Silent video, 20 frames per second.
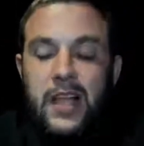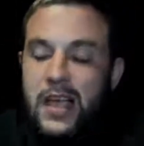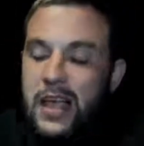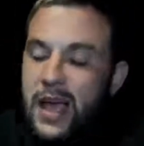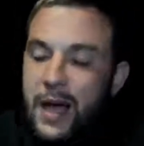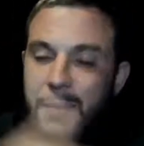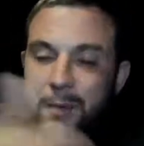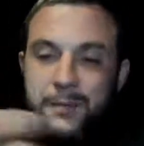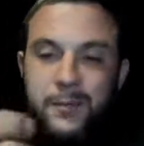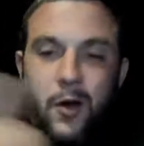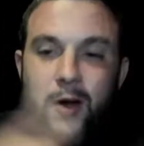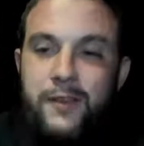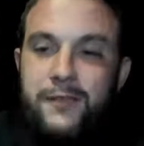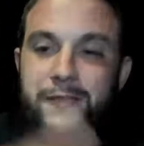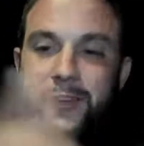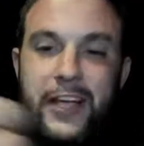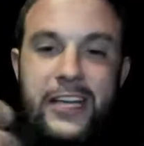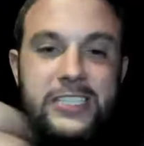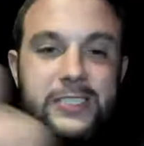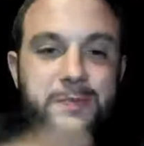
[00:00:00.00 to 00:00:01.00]
I'm on
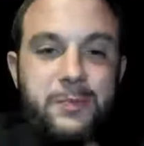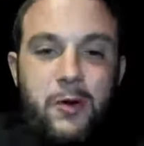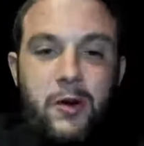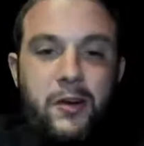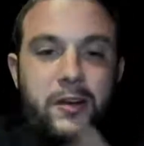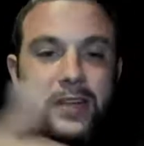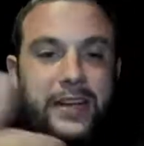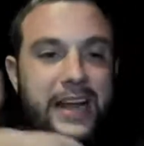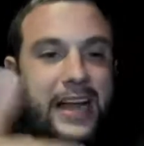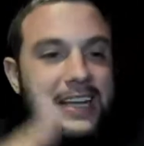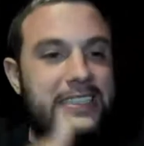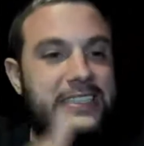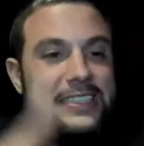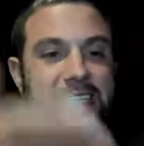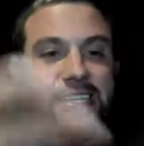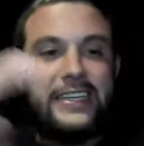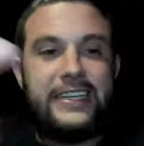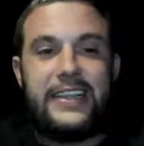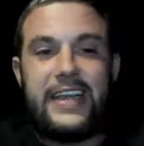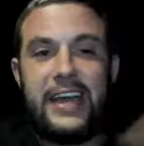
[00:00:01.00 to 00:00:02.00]
Facebook and I
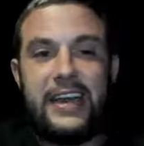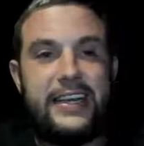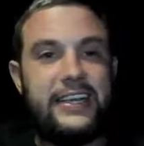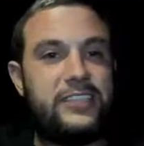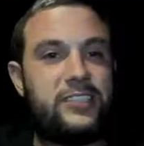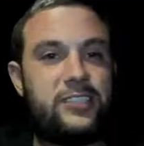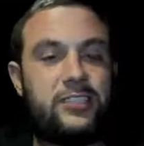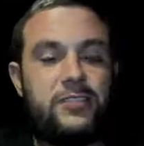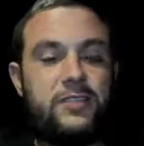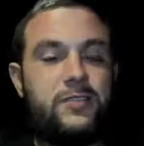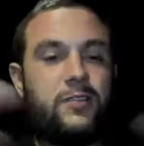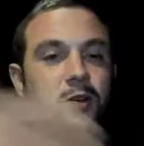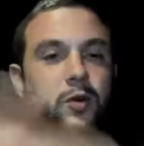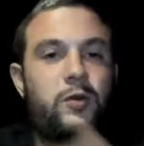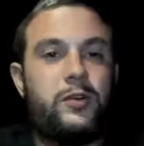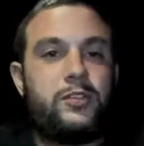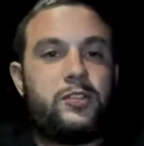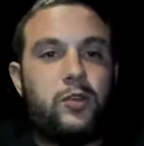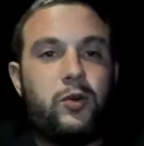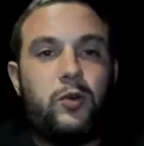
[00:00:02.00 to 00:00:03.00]
see that he's
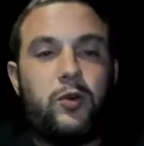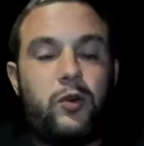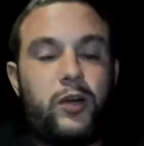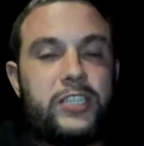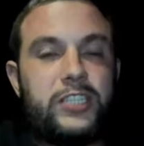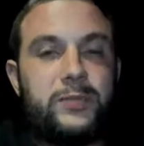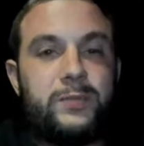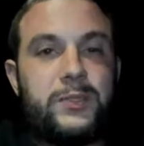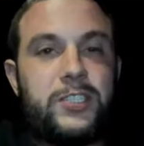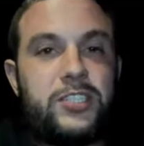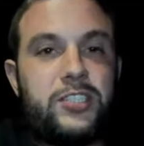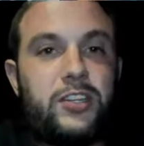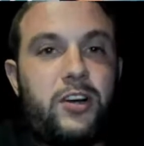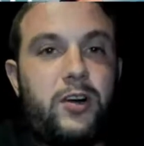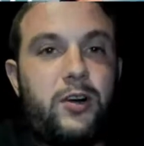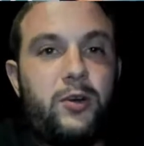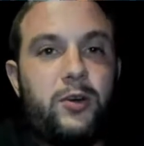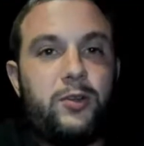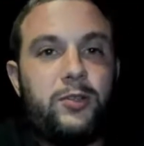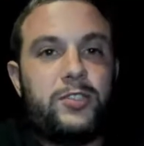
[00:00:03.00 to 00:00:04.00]
doing 2 Christmas
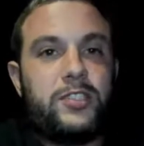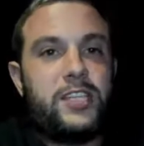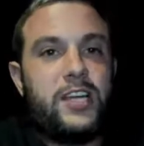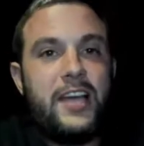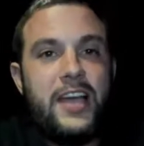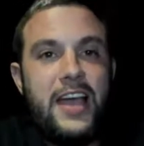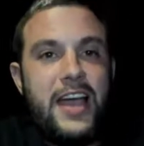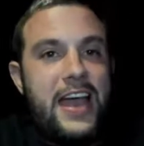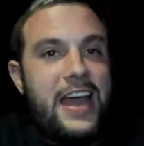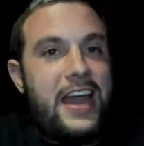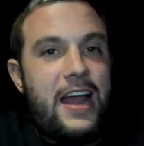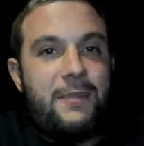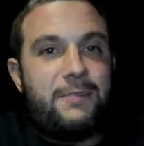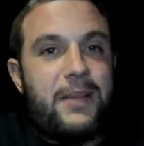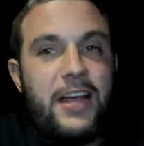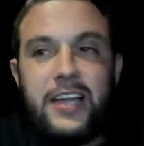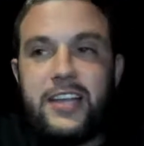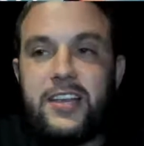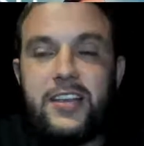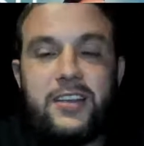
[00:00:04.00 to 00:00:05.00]
shows, and I'm
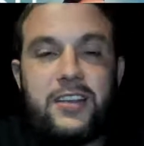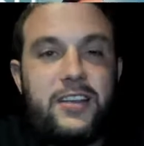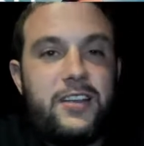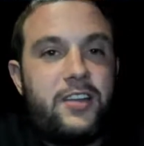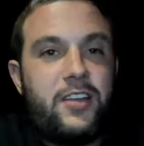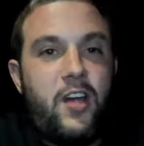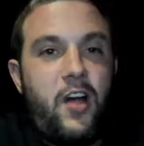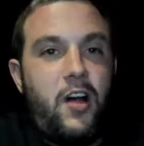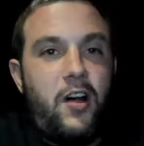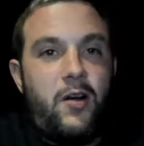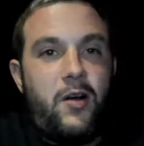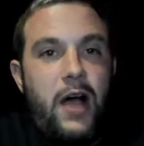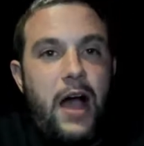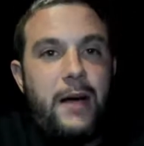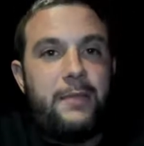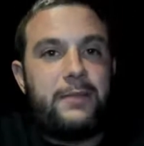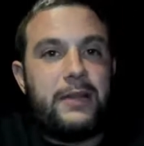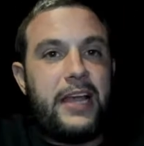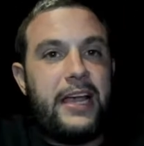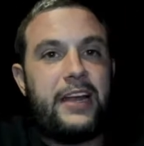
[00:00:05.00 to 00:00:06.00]
like, yo,
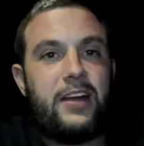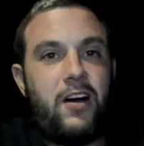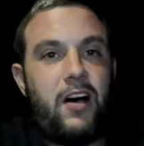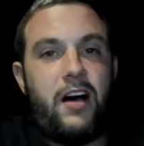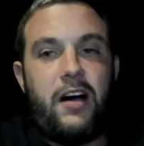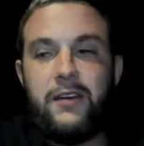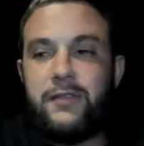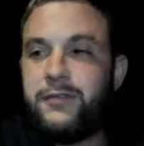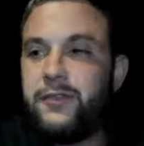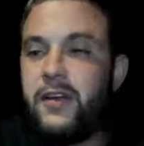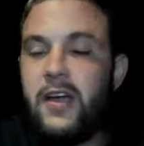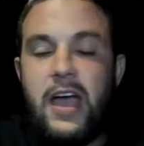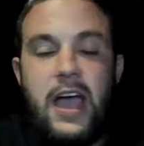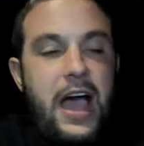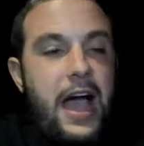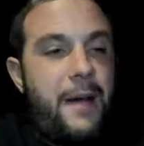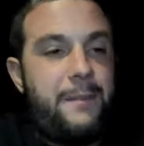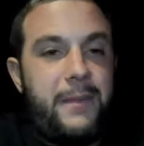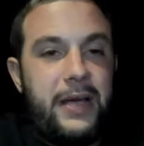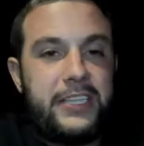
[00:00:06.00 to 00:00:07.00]
I'm laid off.
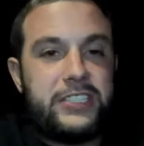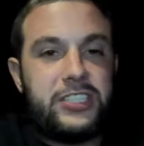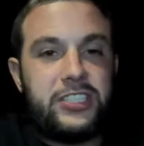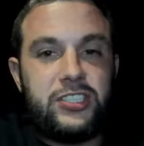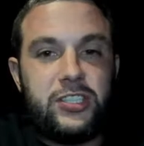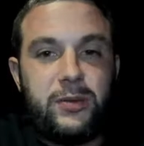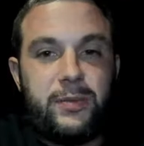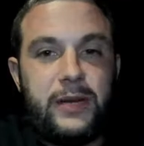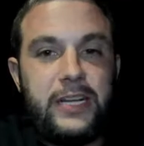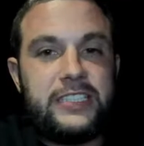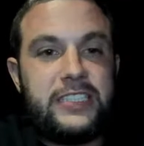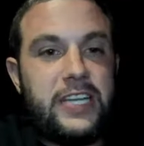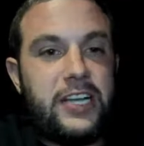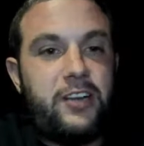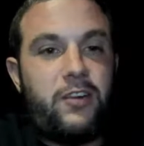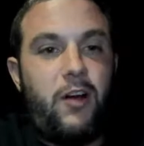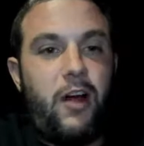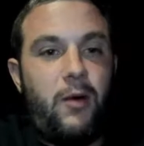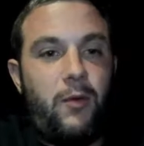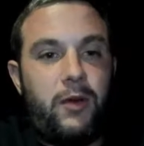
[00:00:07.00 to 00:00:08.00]
I messaged him. I said,
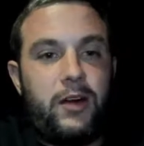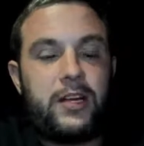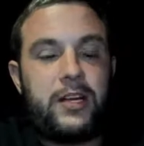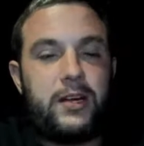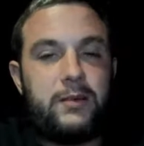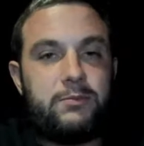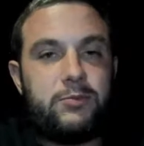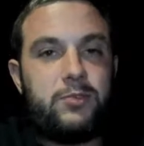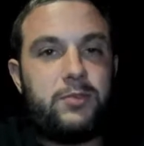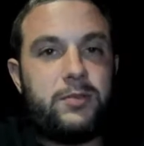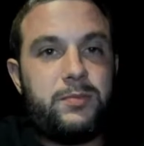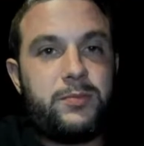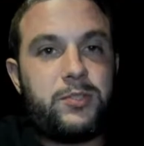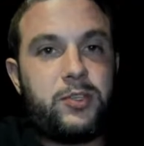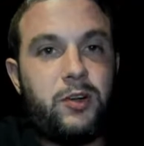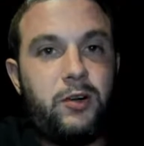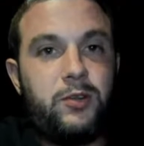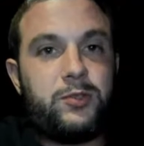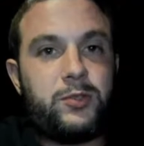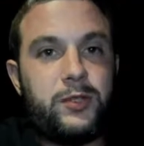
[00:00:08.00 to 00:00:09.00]
yo, I want to come do them
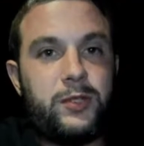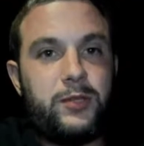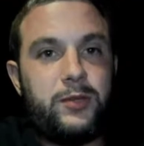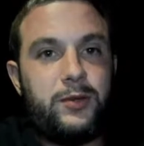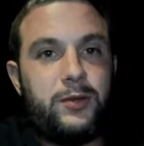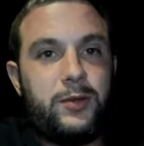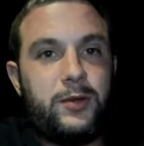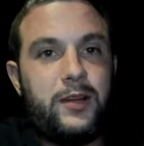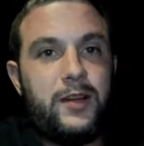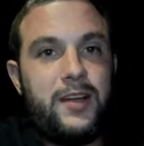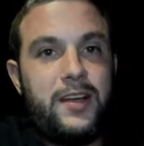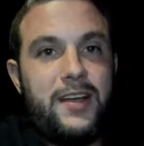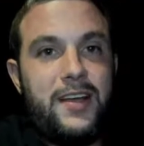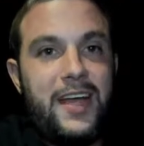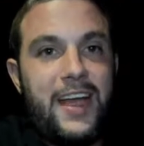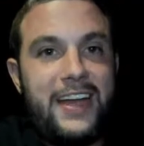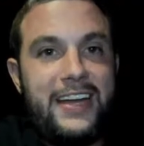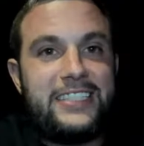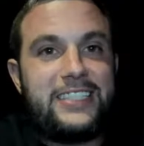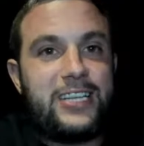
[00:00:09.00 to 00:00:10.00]
shows with you.
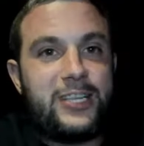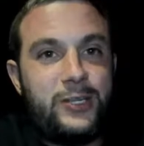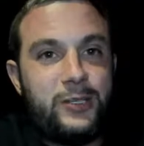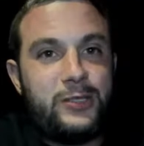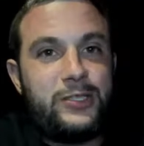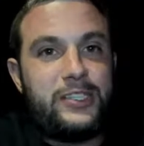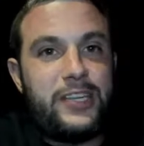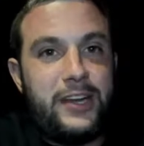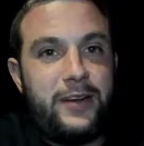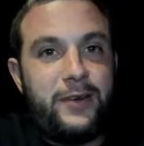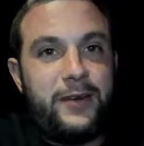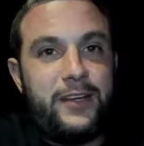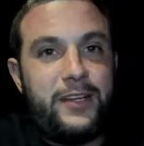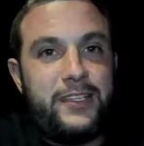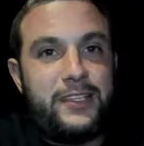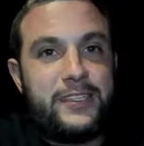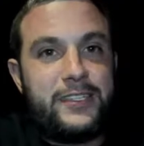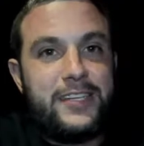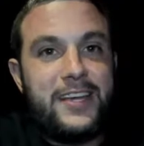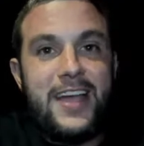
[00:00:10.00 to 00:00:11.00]
And he's like, you
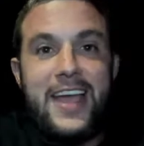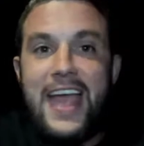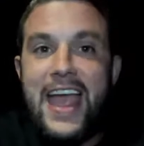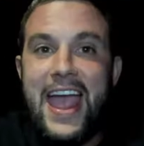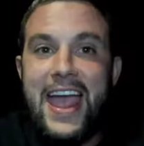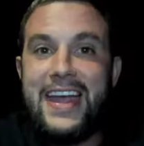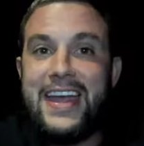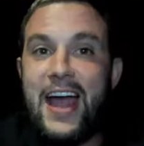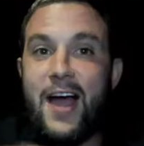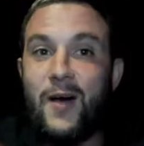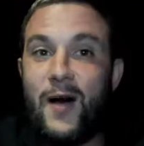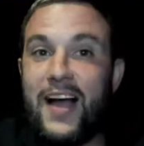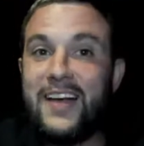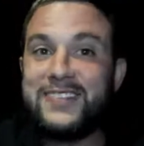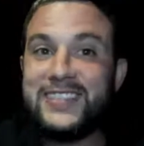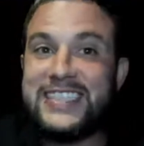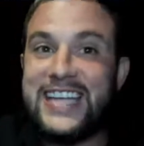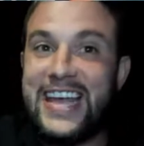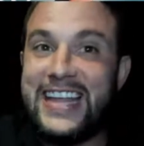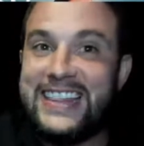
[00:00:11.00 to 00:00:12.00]
serious? And now I've
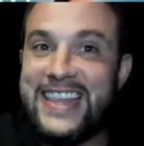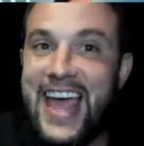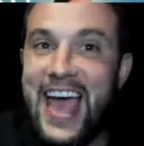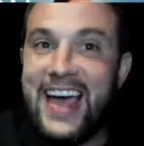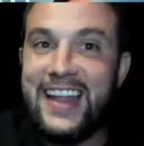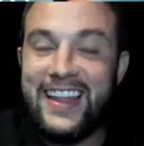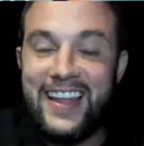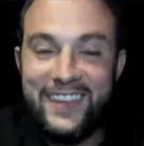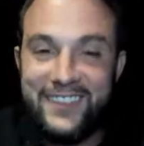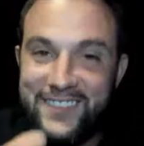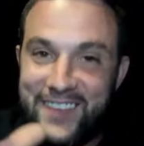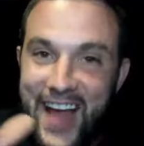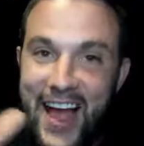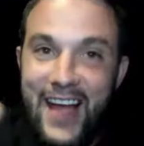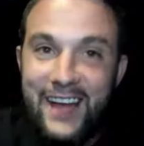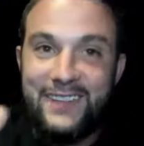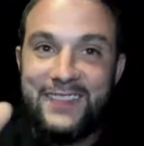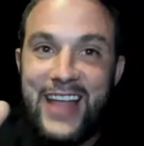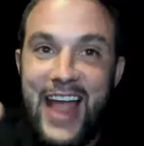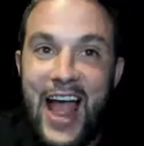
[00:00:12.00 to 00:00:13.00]
said that like
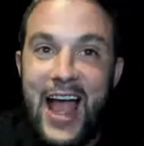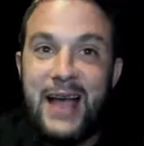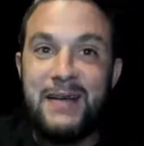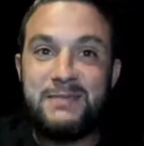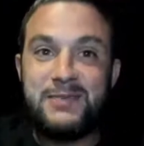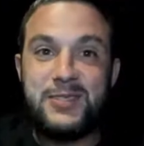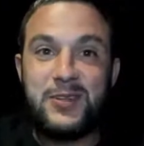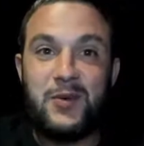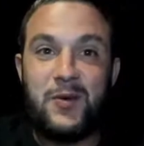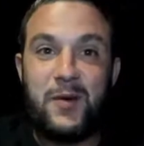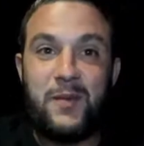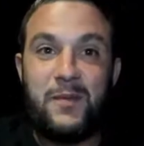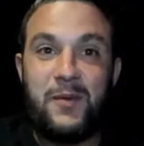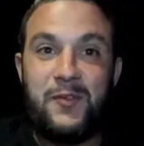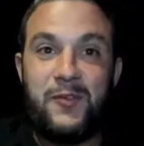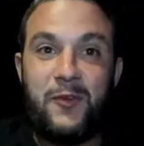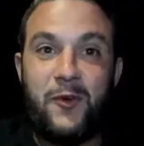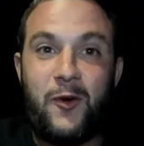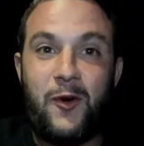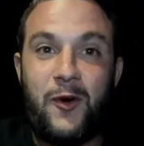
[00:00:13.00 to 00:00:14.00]
5 times to him
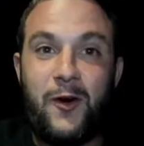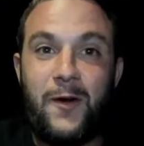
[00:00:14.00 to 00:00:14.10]
before.